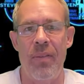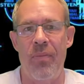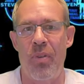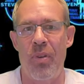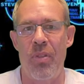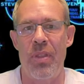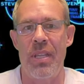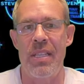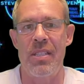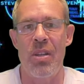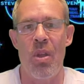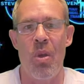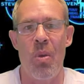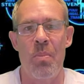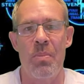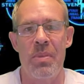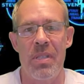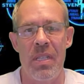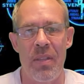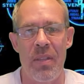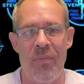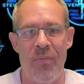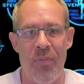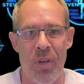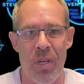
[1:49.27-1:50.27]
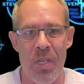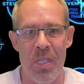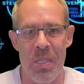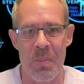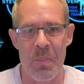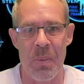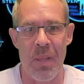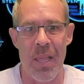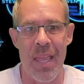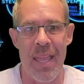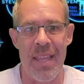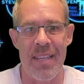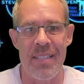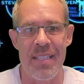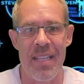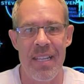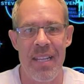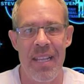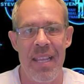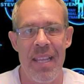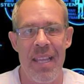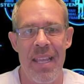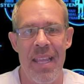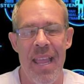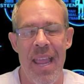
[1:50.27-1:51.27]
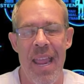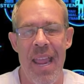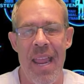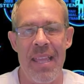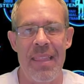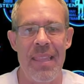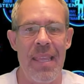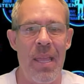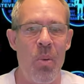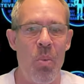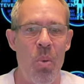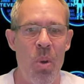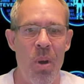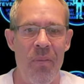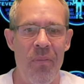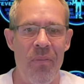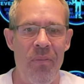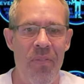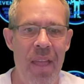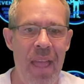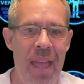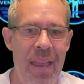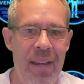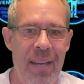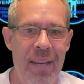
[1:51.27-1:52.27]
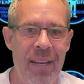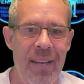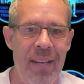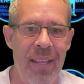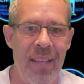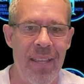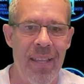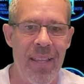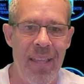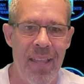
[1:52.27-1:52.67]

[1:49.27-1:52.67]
for these homes in the first place and they weren't vetted,